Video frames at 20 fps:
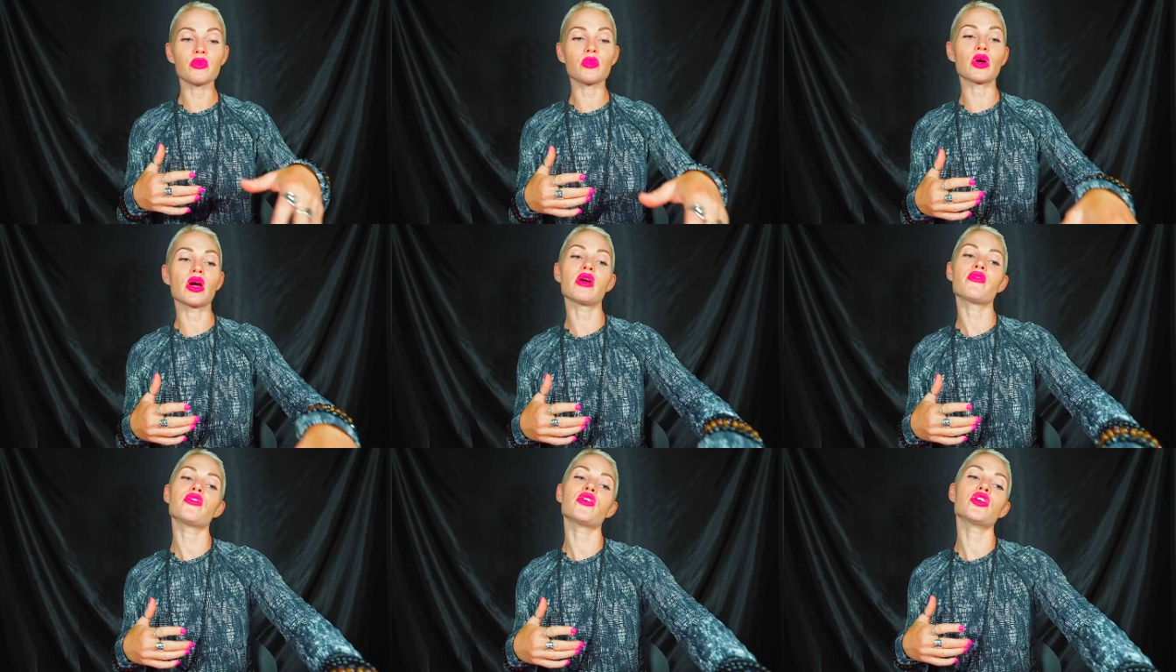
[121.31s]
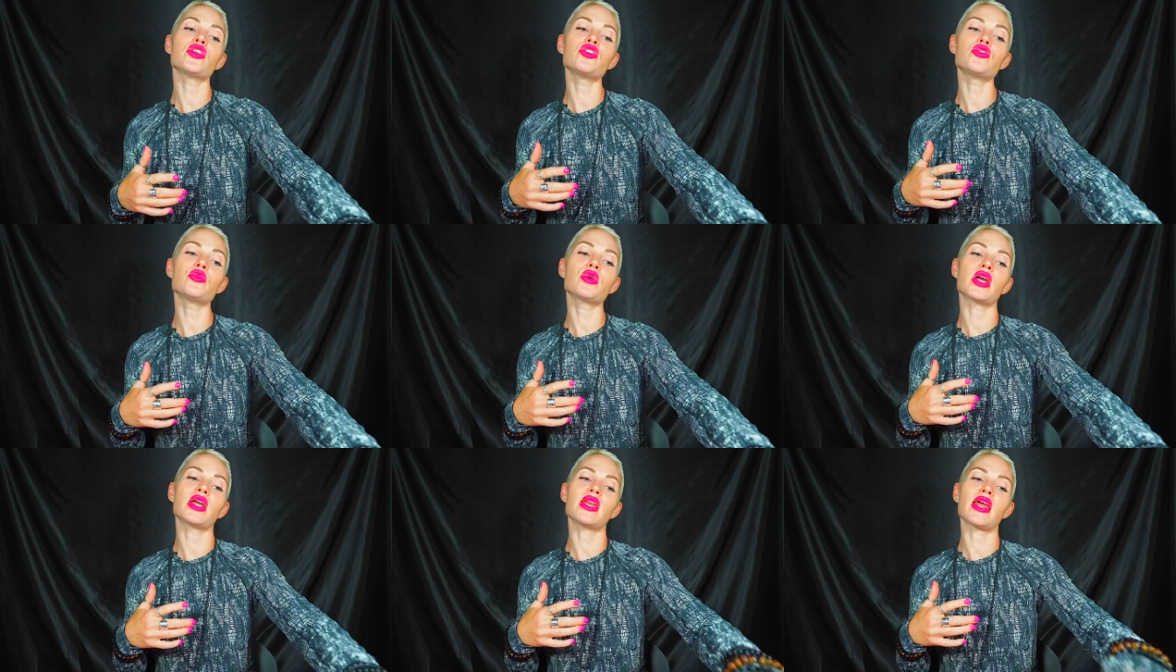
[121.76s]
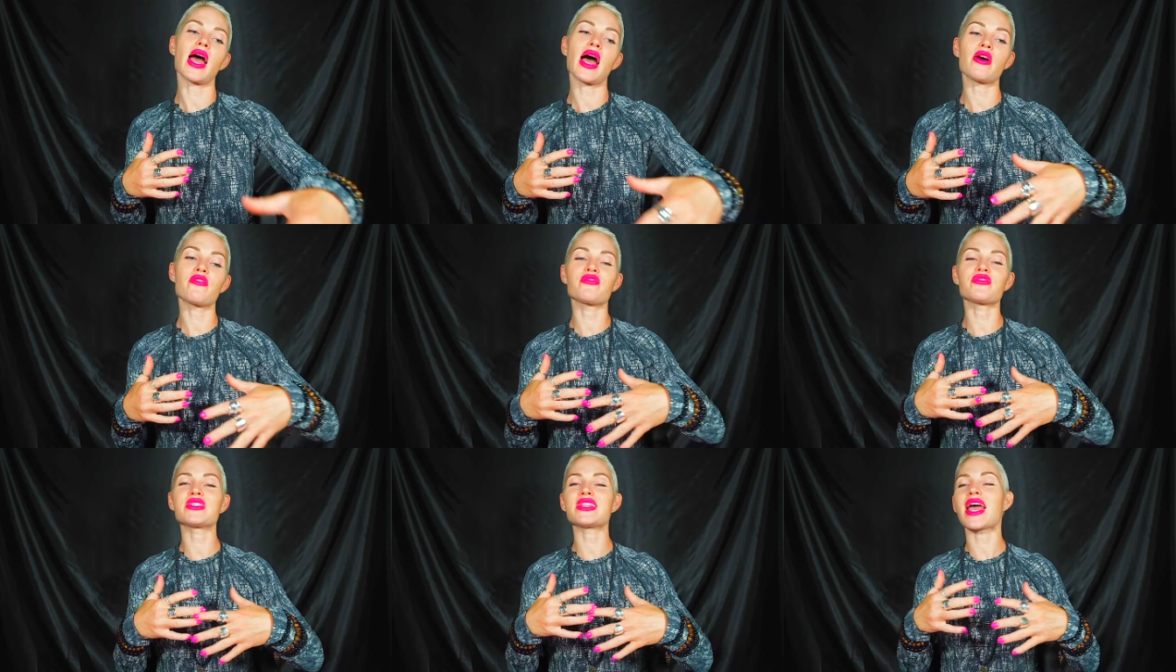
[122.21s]
Wherever you can
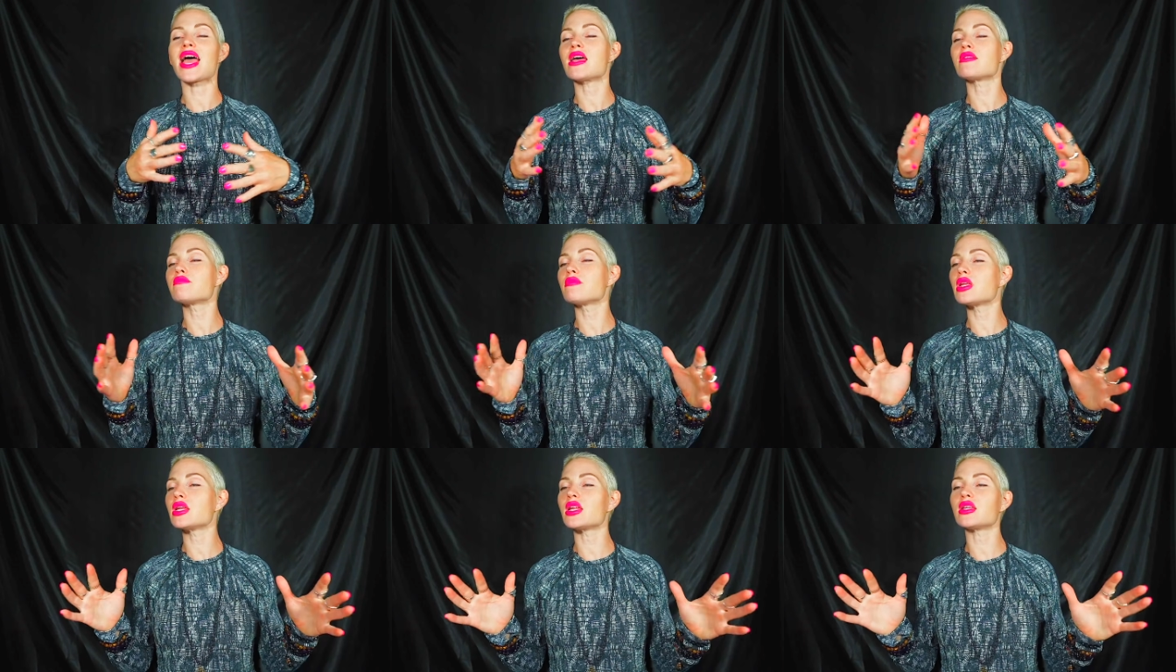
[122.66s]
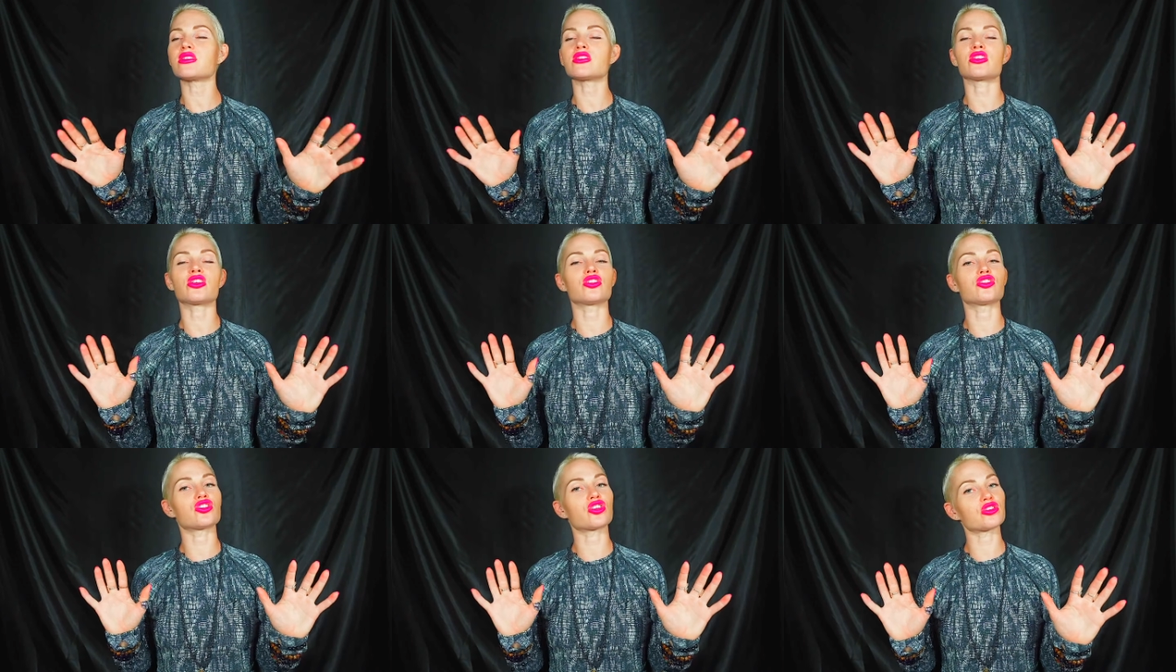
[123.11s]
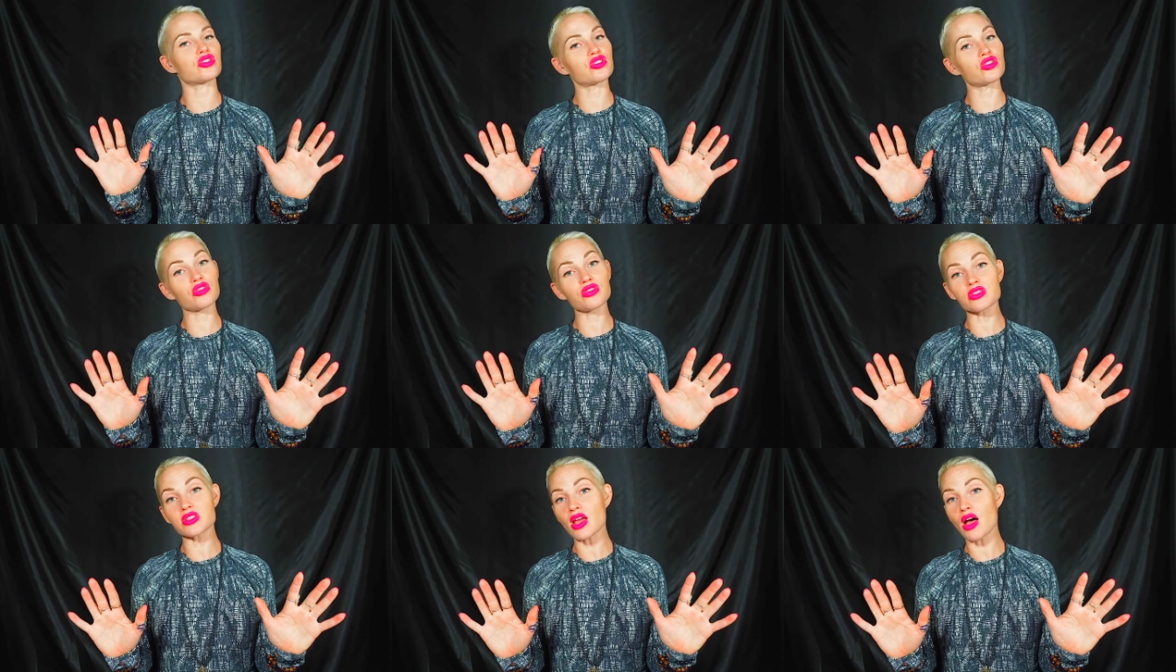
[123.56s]
have ten minutes to just
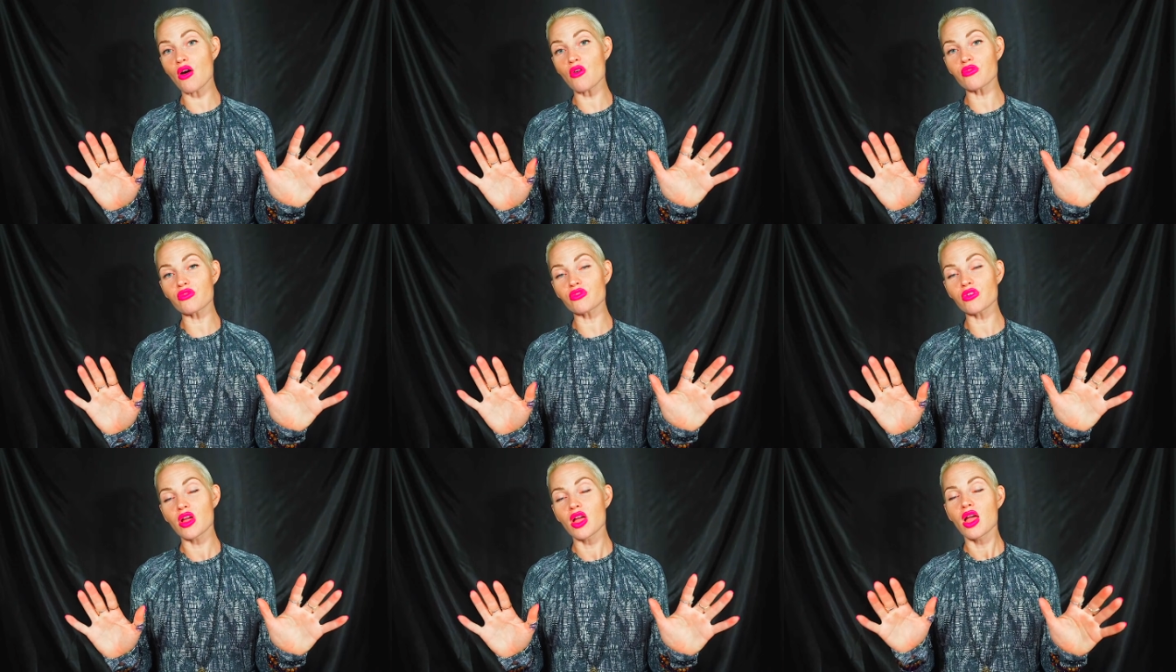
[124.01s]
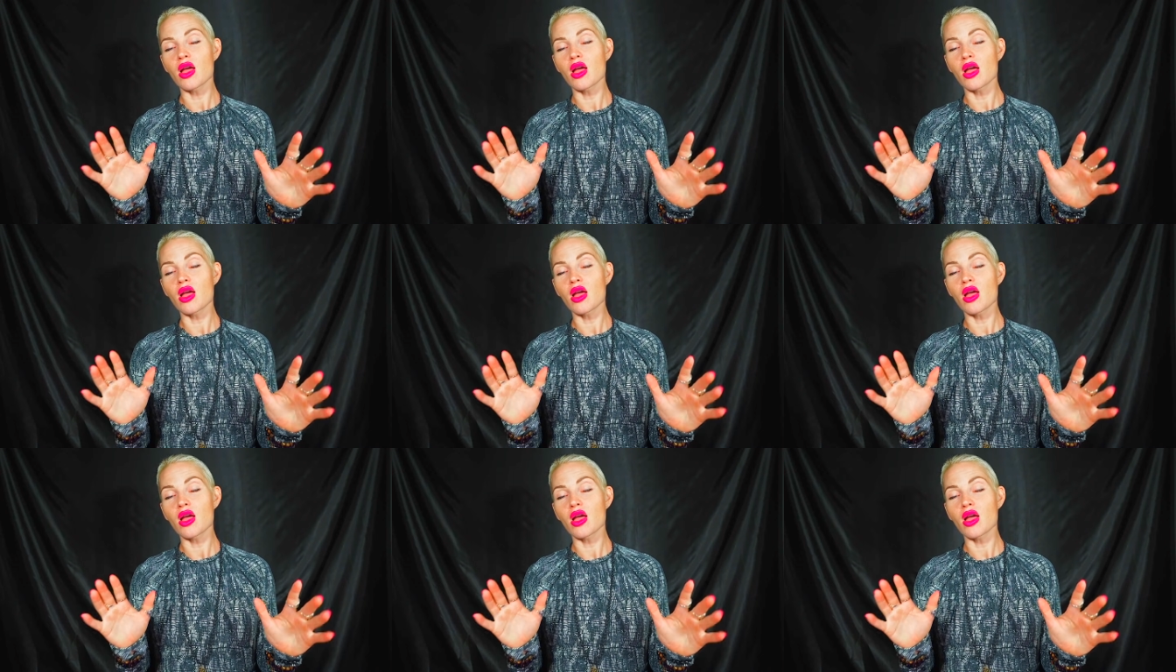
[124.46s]
yourself,